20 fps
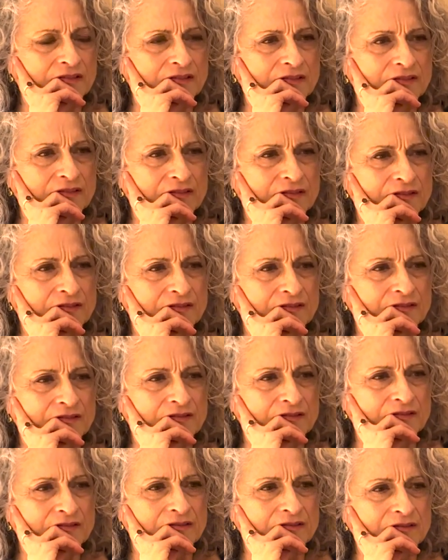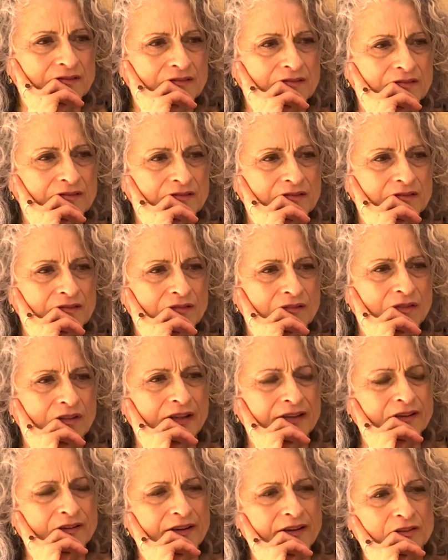has it changed as you've grown up? Well,
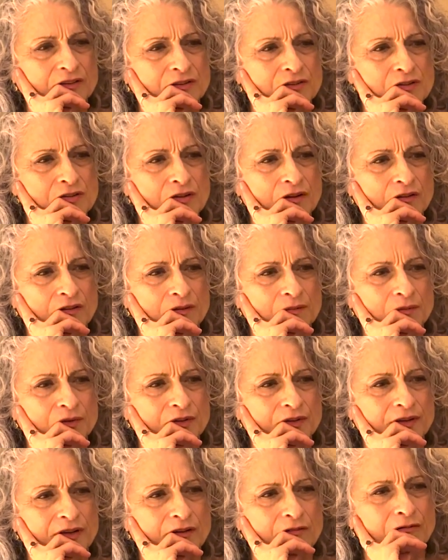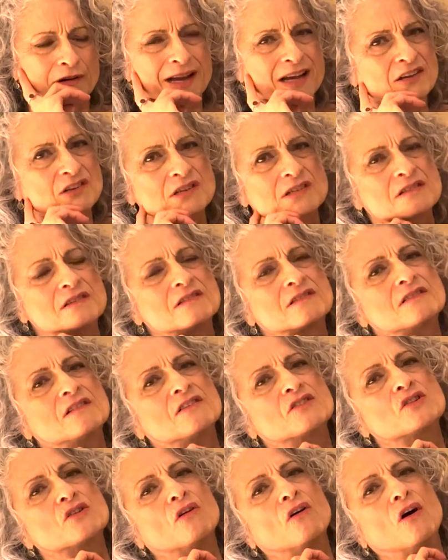I know how to control it more now. Rage isn't
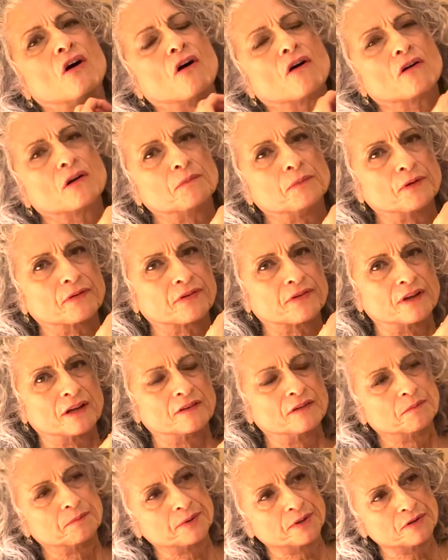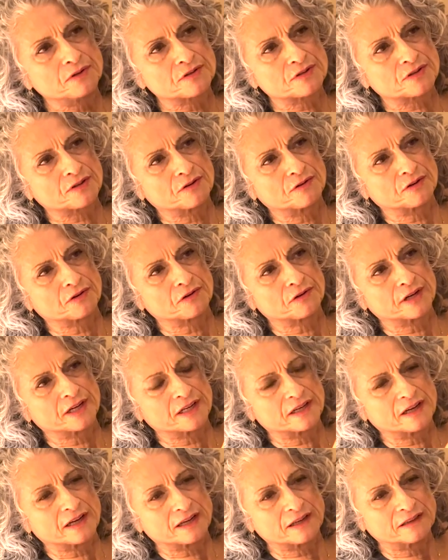such a horrible thing. The Buddhists don't agree,
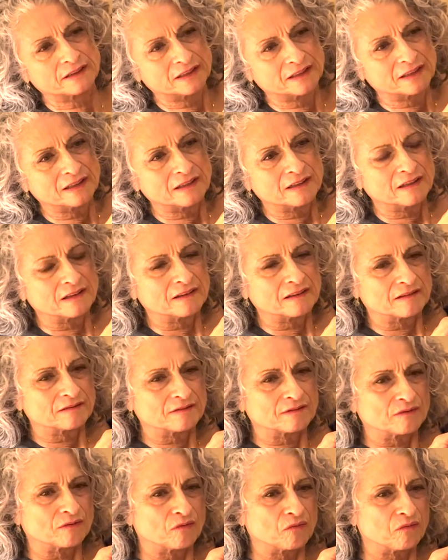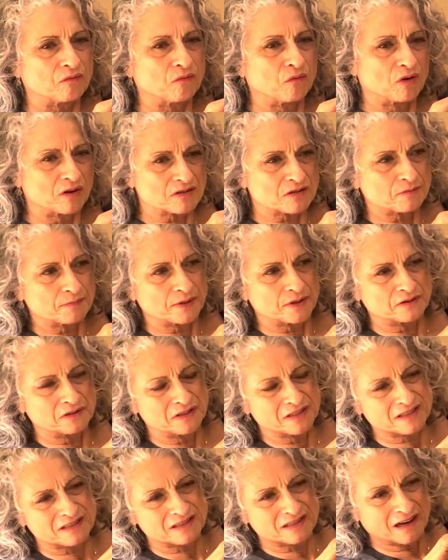and I was a
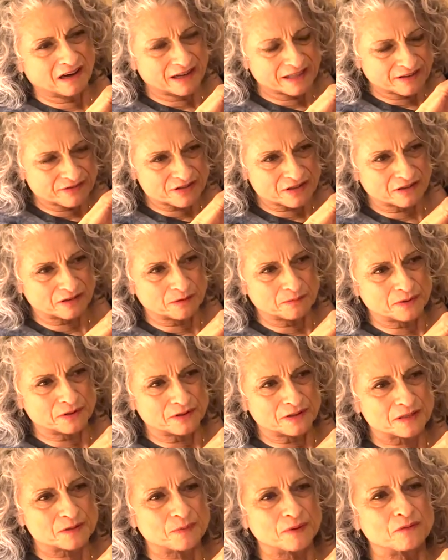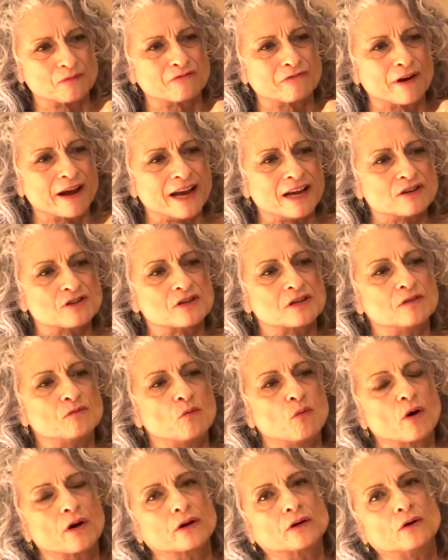Buddhist, kind of still a Buddhist. But rage
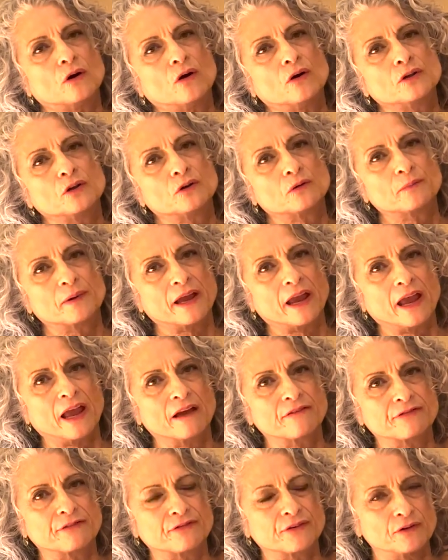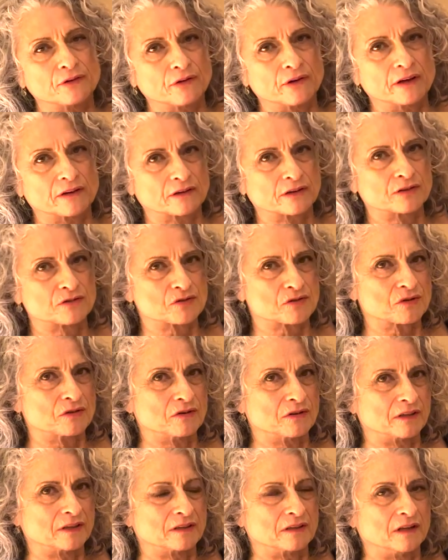can work on your behalf if you know how to
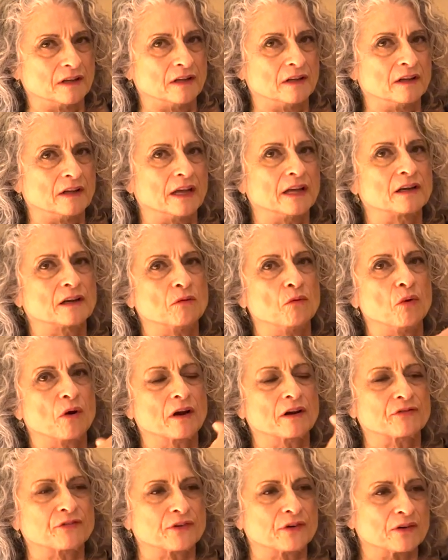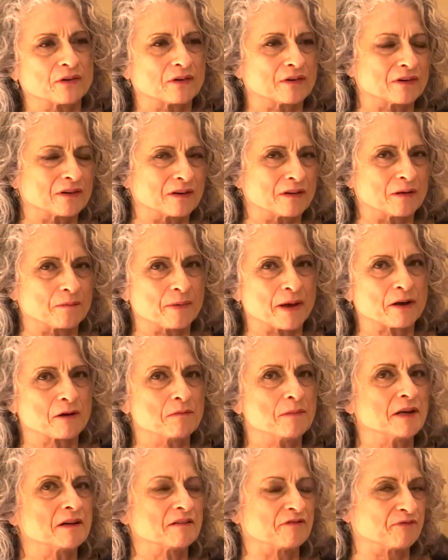control it. Mm. It can work mm. for the
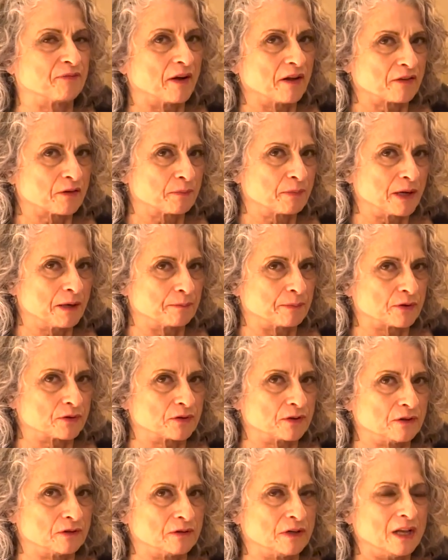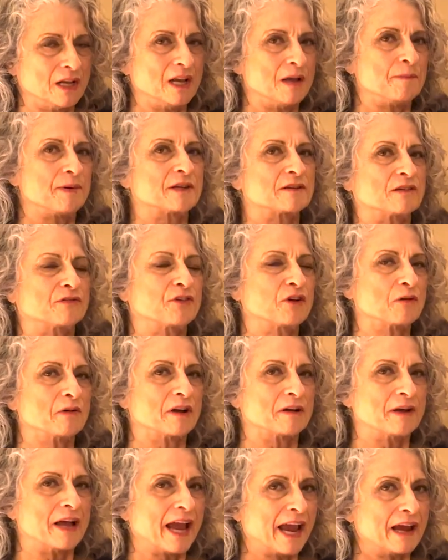betterment of other people too. Because if
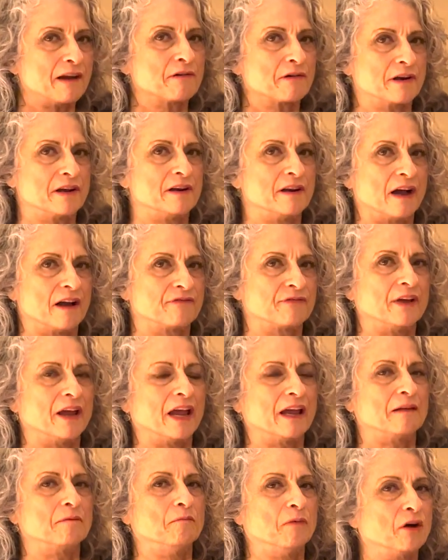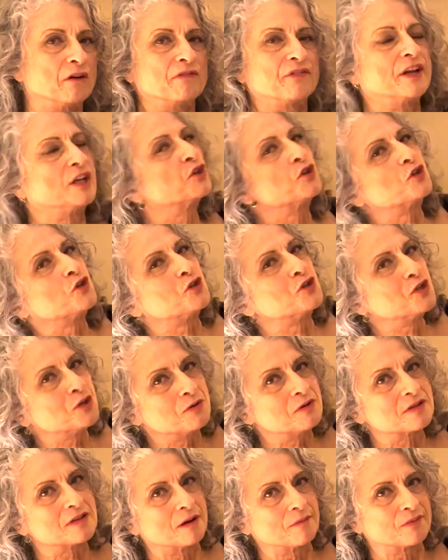you're angry enough, it motivates you to
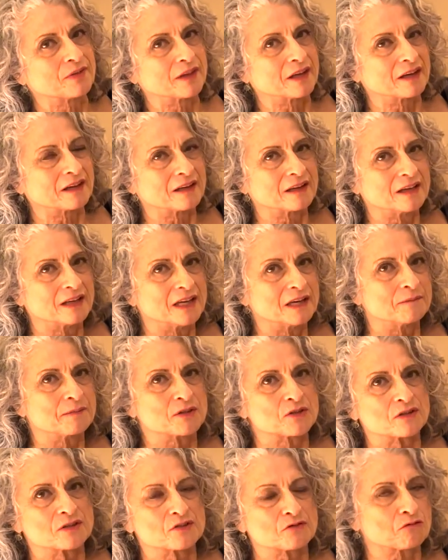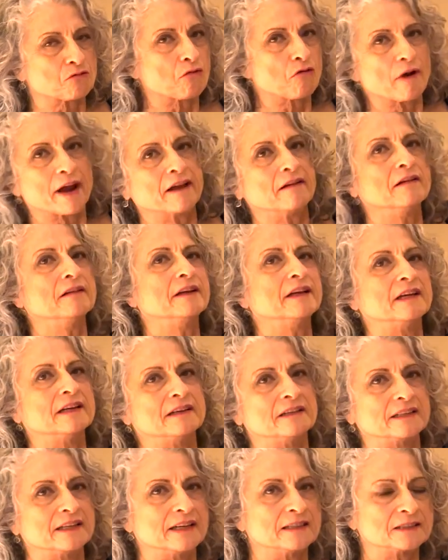do something. But just
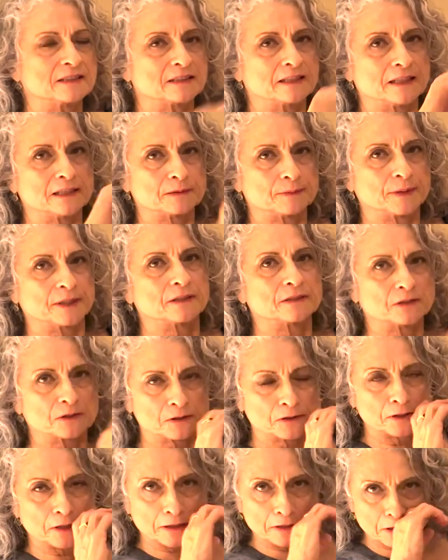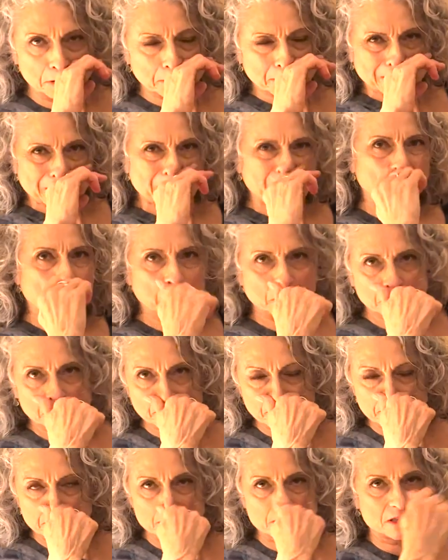railing against things because you're genuinely always
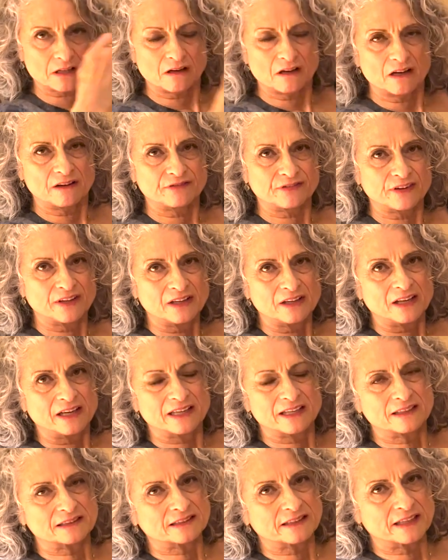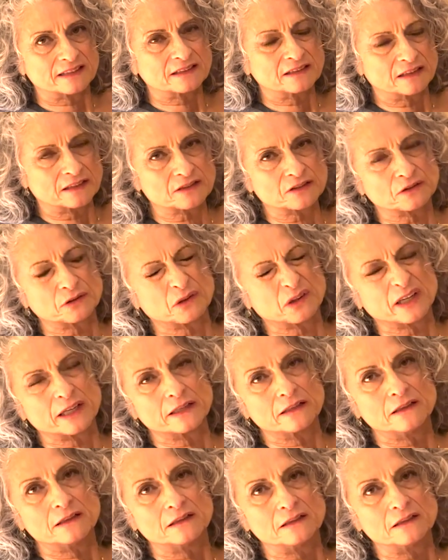pissed off, I guess that's not so great.